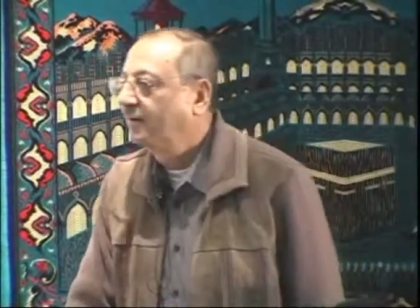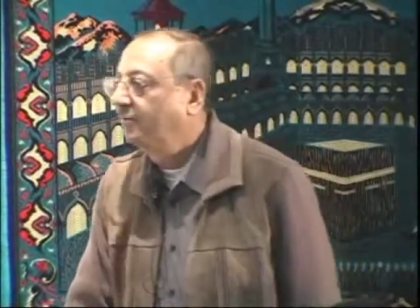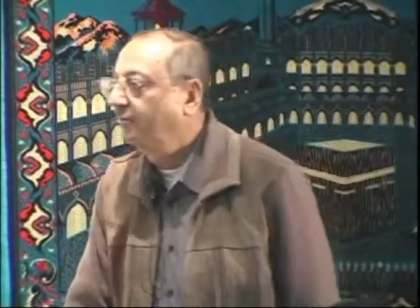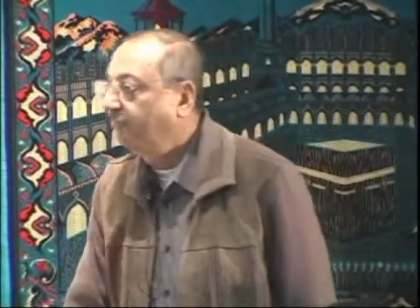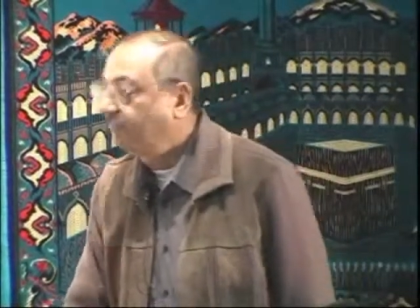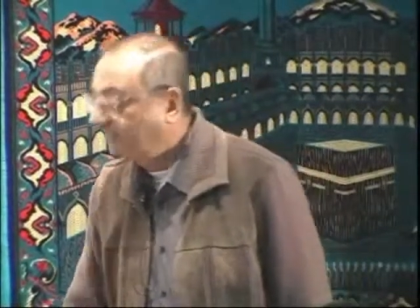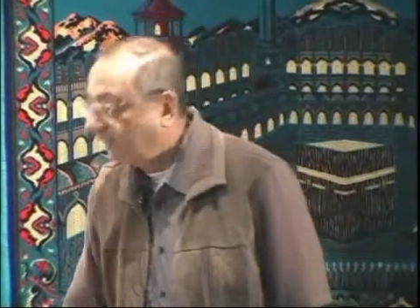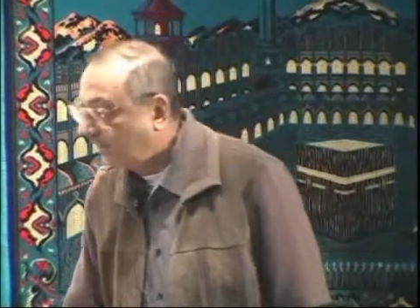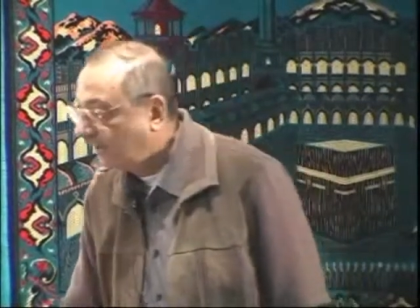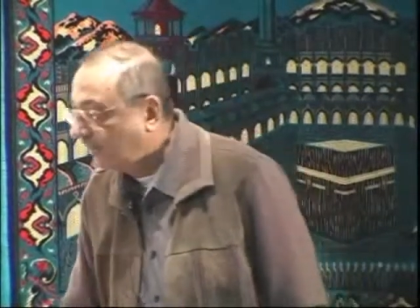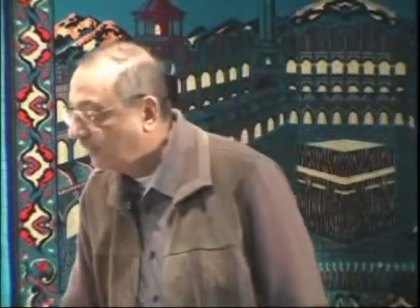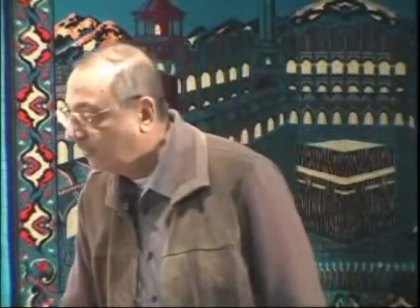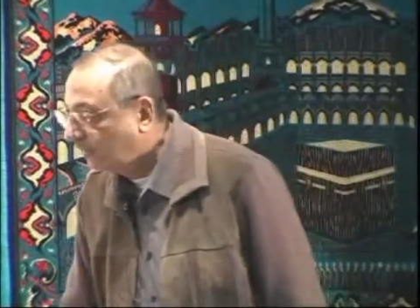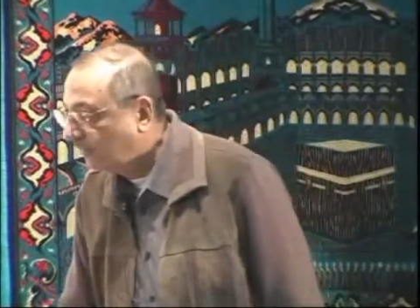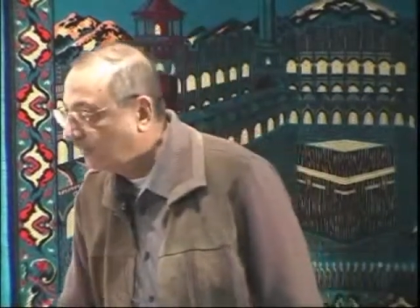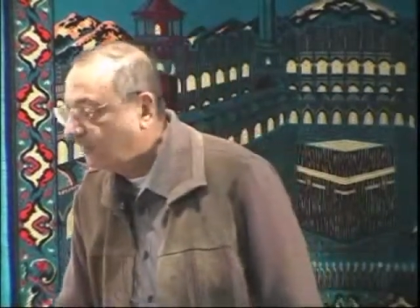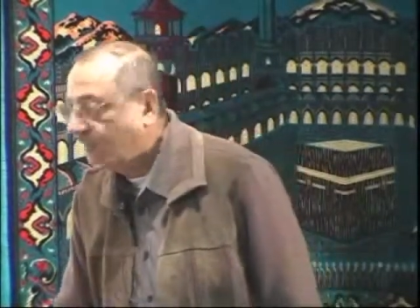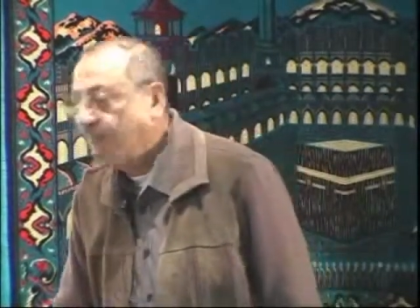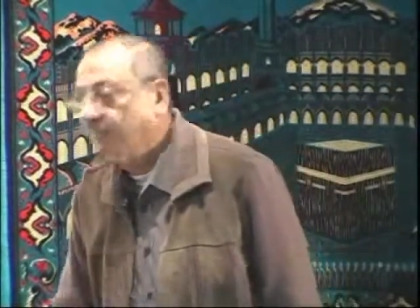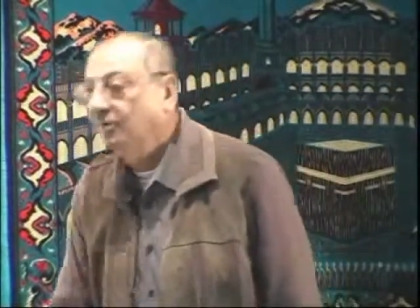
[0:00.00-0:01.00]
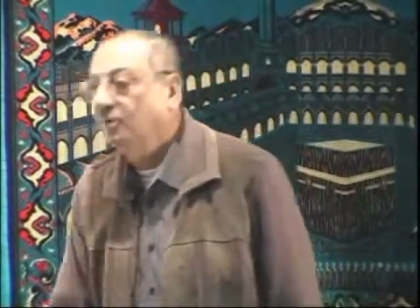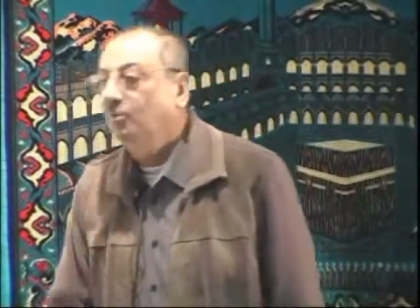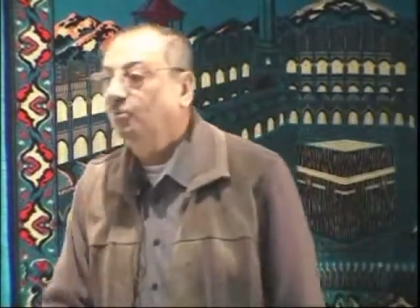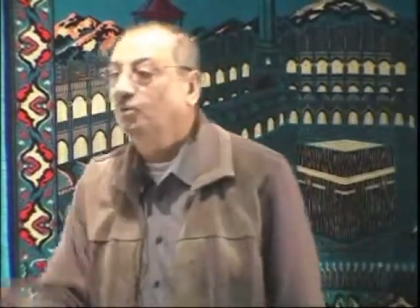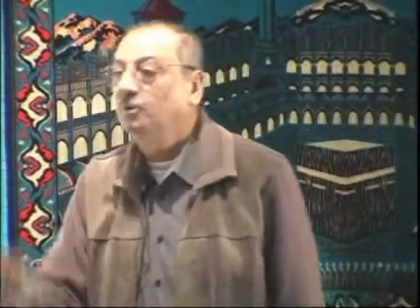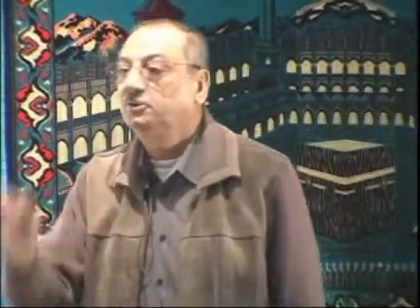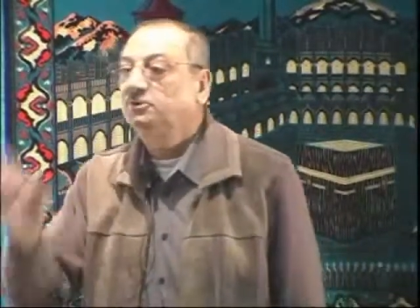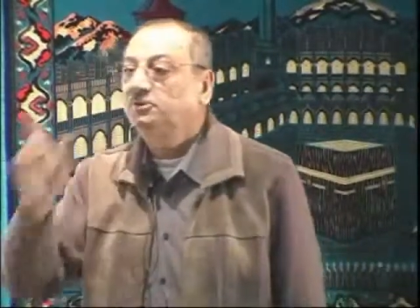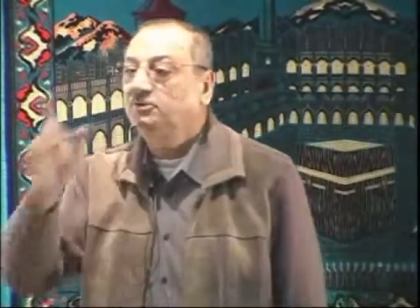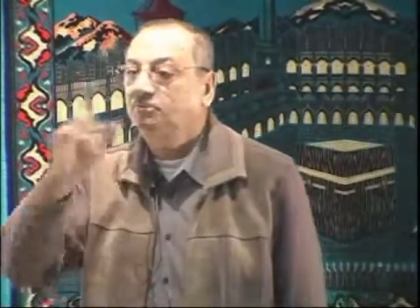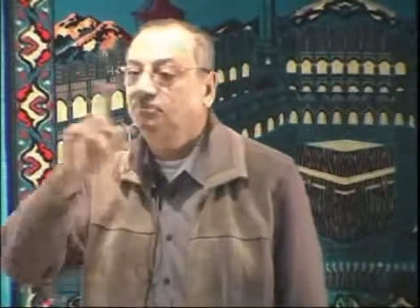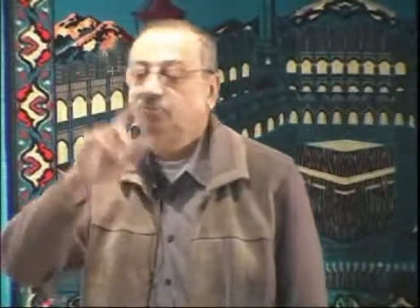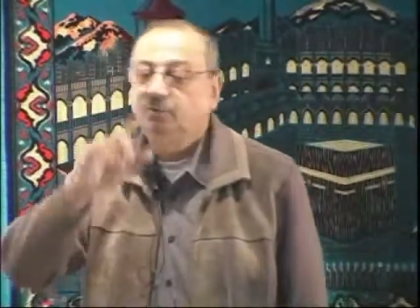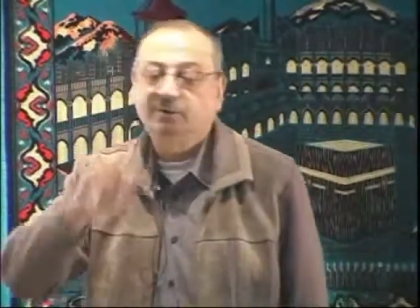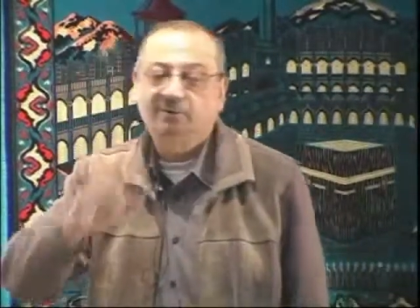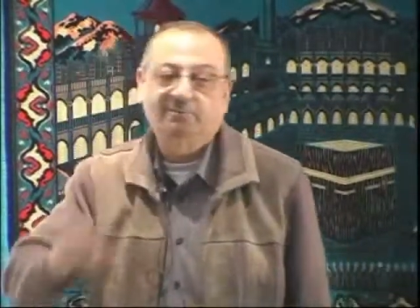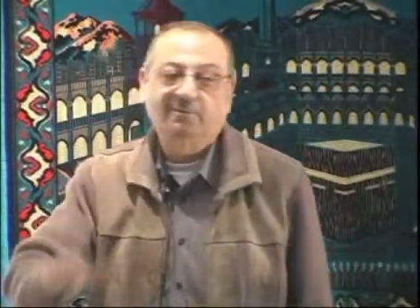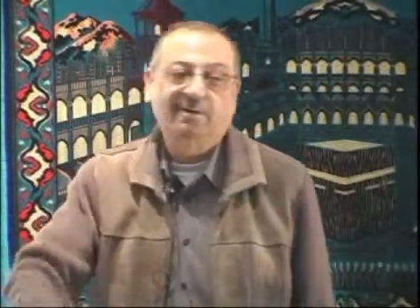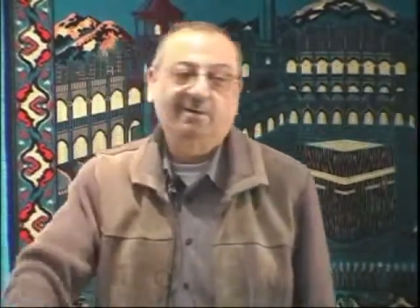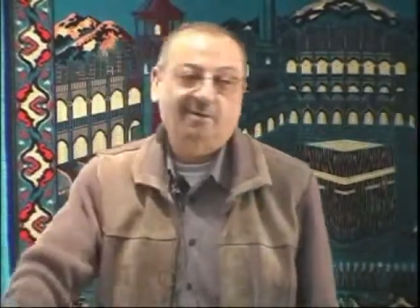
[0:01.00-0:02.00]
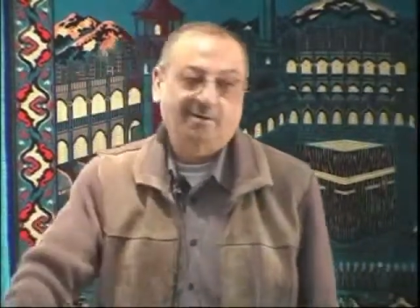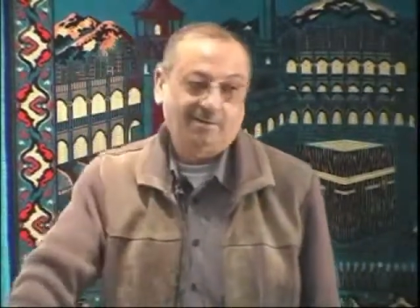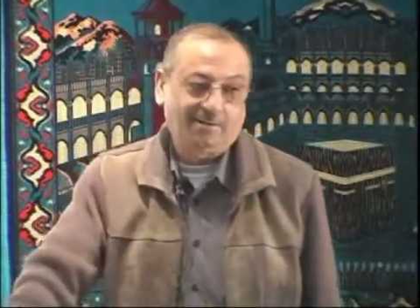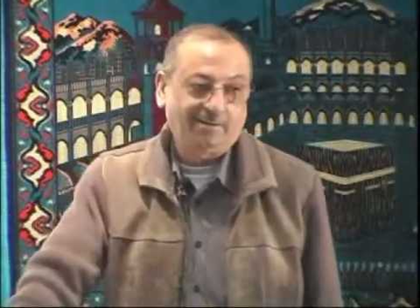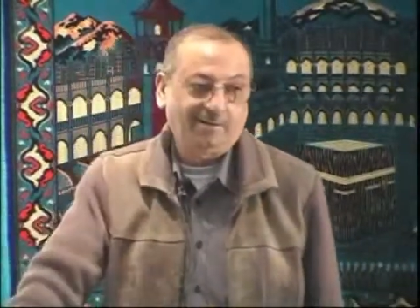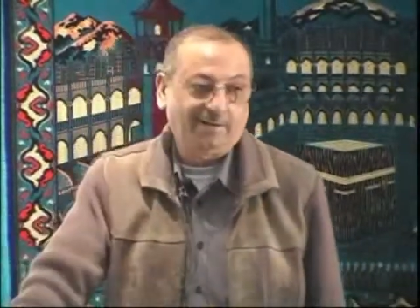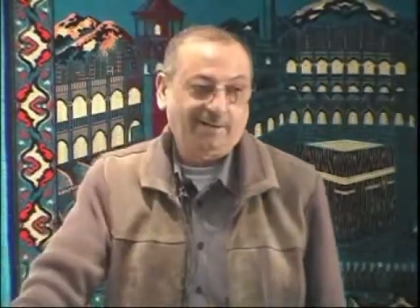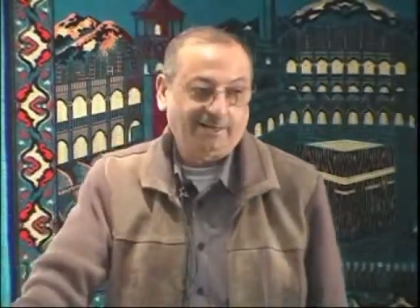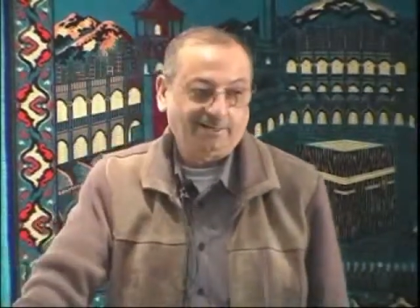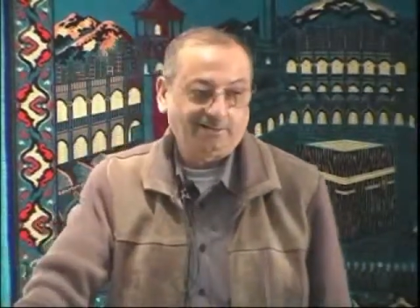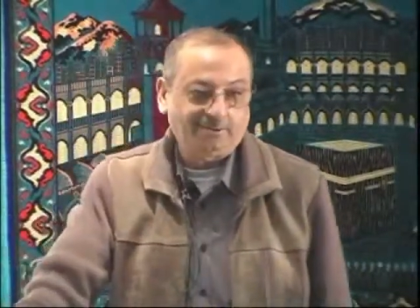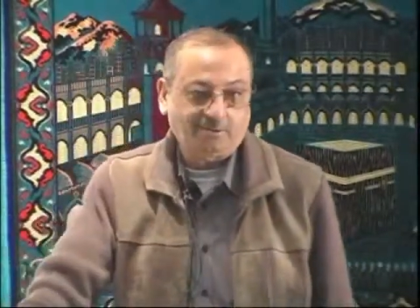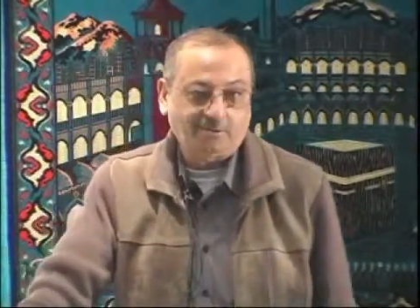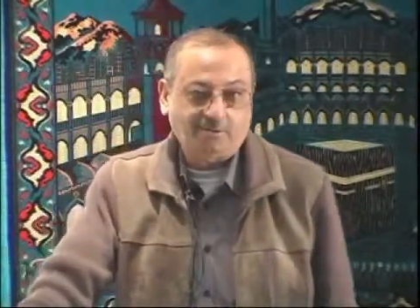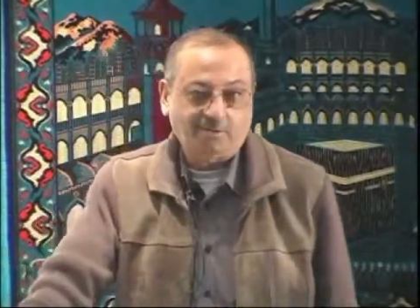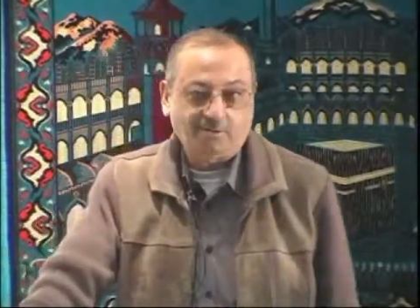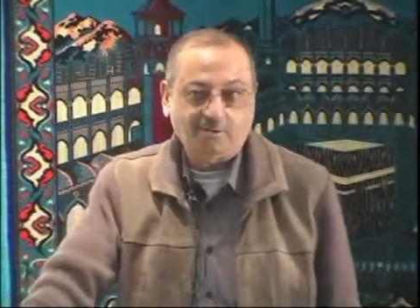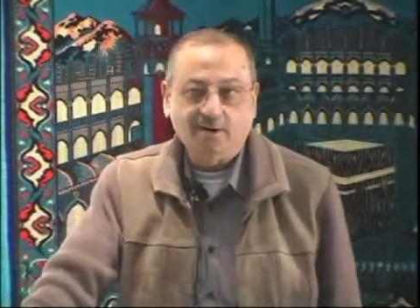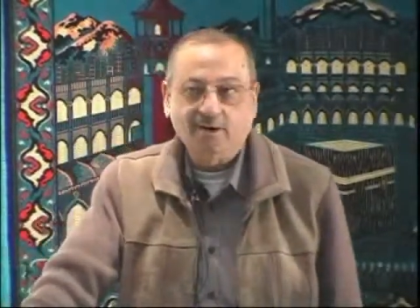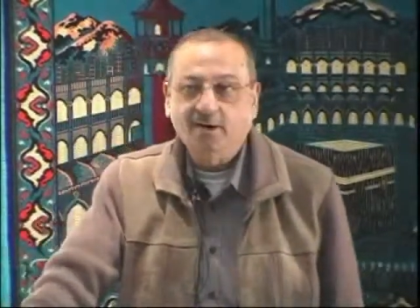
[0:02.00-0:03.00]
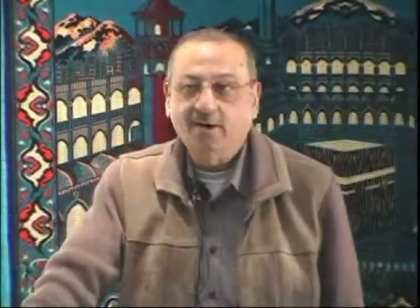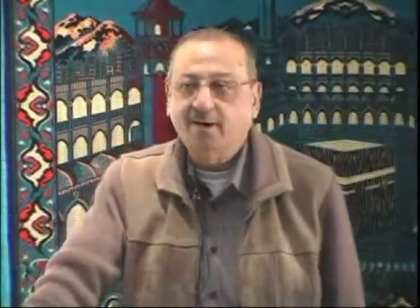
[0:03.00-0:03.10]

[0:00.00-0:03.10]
fa'lun, which we will learn later on.